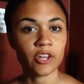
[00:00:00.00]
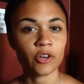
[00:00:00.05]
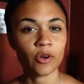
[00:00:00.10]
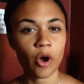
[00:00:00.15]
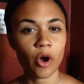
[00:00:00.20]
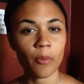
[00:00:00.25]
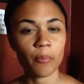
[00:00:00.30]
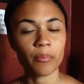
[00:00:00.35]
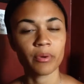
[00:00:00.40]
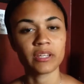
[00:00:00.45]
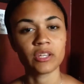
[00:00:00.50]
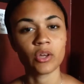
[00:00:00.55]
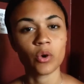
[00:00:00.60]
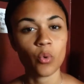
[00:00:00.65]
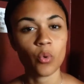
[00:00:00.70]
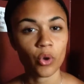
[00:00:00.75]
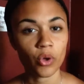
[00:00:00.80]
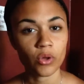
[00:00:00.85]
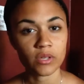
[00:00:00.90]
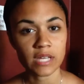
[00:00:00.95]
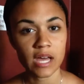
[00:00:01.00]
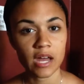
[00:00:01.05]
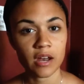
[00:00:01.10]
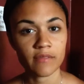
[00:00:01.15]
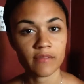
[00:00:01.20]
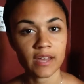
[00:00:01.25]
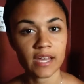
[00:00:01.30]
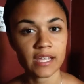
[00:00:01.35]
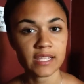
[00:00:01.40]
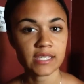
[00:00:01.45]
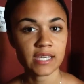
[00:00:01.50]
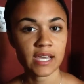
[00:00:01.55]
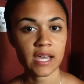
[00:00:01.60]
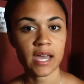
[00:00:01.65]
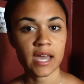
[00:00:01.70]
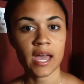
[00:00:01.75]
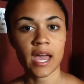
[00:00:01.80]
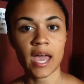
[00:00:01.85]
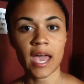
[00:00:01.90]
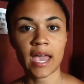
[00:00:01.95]
It'll help bring the oils out of it
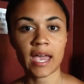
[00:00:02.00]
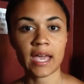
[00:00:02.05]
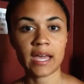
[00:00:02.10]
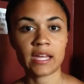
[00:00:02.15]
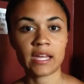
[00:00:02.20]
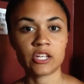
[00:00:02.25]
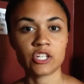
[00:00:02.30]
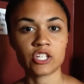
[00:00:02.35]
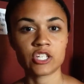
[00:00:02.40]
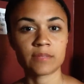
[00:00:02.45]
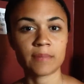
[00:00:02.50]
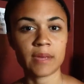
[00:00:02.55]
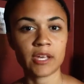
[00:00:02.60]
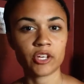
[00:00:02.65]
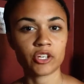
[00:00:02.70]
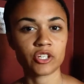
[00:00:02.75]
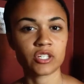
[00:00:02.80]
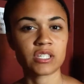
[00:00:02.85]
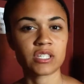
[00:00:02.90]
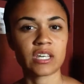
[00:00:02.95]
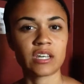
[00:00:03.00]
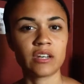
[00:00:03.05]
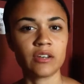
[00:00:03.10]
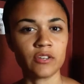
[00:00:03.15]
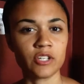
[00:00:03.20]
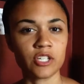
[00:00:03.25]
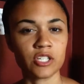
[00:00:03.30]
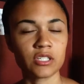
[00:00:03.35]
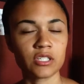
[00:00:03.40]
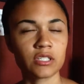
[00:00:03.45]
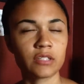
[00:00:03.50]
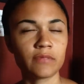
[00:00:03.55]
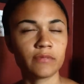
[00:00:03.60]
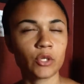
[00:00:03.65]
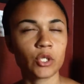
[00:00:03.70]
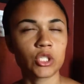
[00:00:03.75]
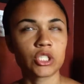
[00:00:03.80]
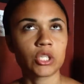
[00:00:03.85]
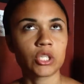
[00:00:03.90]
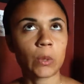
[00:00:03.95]
and just make your skin just
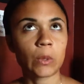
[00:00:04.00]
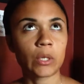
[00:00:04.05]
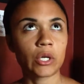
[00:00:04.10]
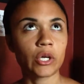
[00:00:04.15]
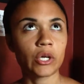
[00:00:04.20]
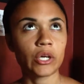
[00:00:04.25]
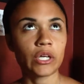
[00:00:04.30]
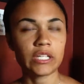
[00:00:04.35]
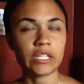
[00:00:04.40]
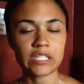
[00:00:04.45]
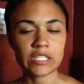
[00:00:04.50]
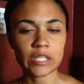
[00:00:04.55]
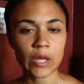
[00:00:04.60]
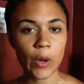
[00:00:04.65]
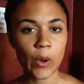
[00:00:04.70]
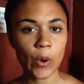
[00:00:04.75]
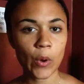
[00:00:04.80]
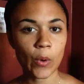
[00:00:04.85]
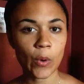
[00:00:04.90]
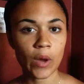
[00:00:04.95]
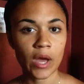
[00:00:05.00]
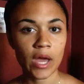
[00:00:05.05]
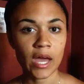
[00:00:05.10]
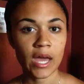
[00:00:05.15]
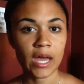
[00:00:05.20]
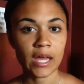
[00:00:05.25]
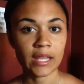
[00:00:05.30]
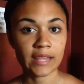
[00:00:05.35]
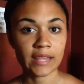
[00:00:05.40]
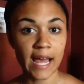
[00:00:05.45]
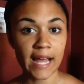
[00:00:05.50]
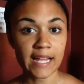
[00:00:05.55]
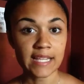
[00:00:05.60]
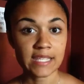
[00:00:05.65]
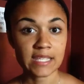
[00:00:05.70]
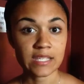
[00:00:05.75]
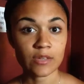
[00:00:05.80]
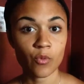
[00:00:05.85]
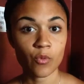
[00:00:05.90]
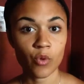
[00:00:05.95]
feel so good. So
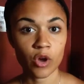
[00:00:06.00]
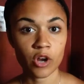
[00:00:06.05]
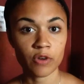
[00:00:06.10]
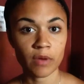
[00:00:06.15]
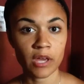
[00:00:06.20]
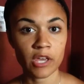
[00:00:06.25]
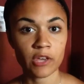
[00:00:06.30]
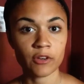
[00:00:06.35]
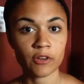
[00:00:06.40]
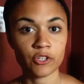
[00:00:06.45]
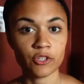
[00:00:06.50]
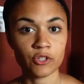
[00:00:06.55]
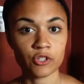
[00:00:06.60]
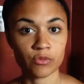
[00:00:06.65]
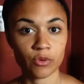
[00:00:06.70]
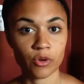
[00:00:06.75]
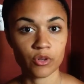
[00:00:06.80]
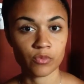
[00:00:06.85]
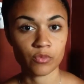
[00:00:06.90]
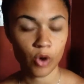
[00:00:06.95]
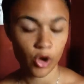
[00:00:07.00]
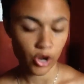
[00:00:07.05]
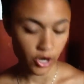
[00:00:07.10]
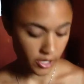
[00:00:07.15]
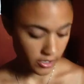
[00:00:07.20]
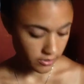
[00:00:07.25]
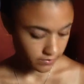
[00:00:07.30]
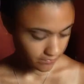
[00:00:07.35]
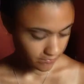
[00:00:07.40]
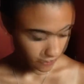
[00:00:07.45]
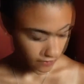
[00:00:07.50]
that's one way you can use rosewater.